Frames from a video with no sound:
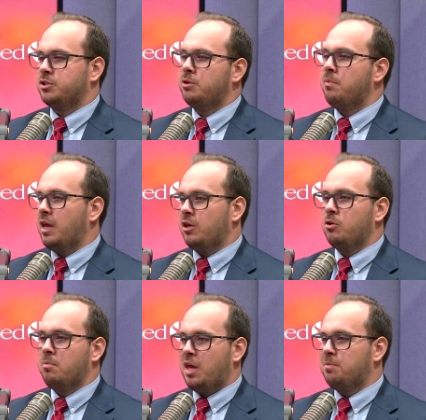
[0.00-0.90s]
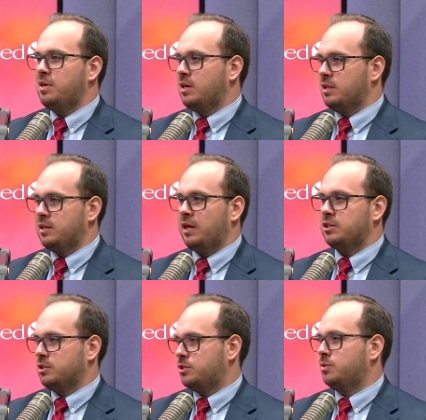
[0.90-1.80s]
So you may be
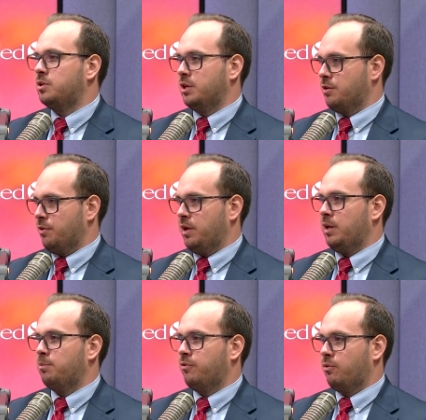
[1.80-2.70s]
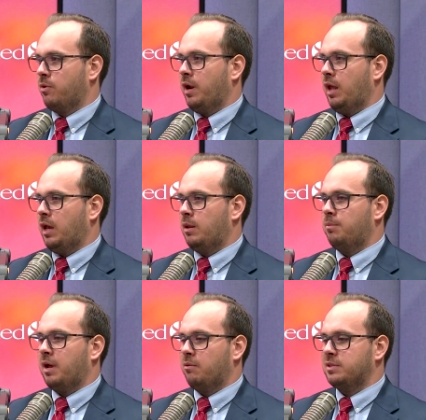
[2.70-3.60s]
contagious to a degree beforehand,
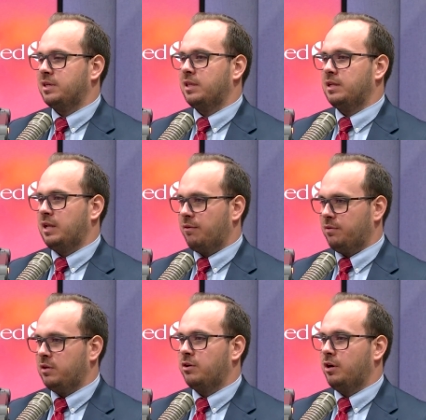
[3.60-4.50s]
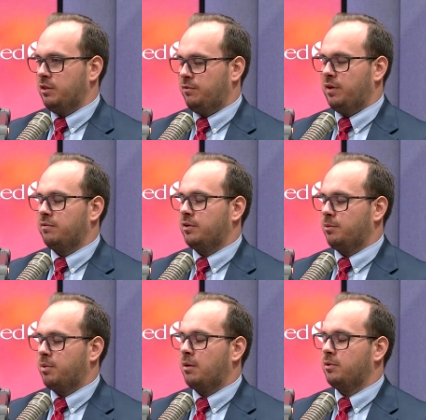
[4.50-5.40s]
but I would say that definitely during the fever, you're
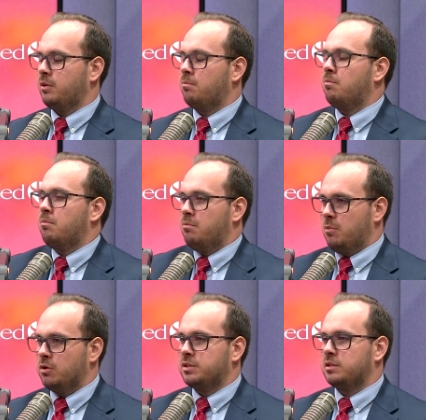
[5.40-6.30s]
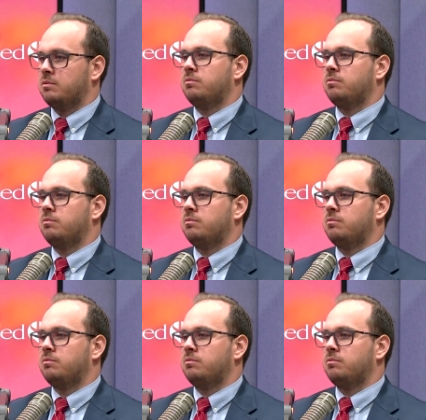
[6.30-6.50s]
probably the most